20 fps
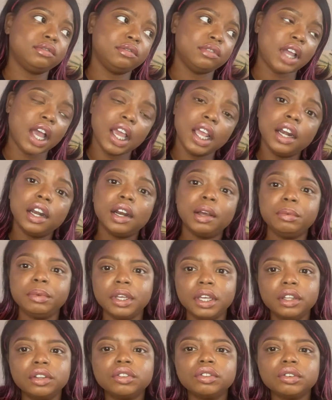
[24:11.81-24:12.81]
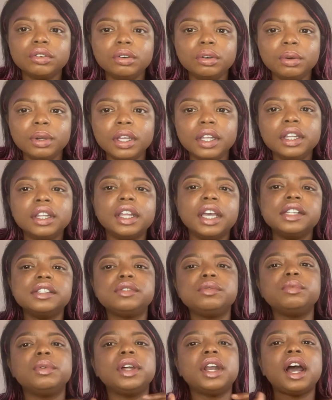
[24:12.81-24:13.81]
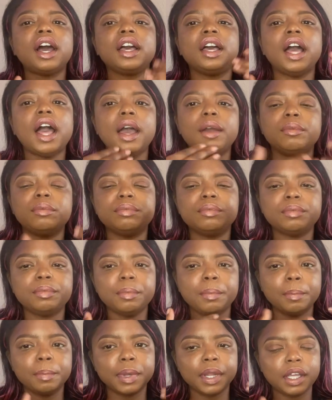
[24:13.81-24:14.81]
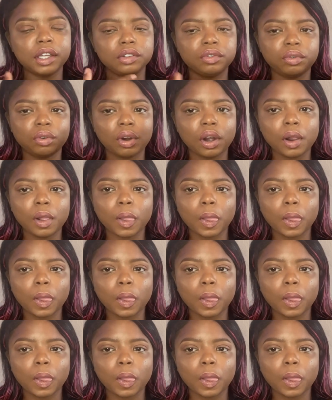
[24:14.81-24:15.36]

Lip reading: I ended up getting through it, that's what I got blessed for.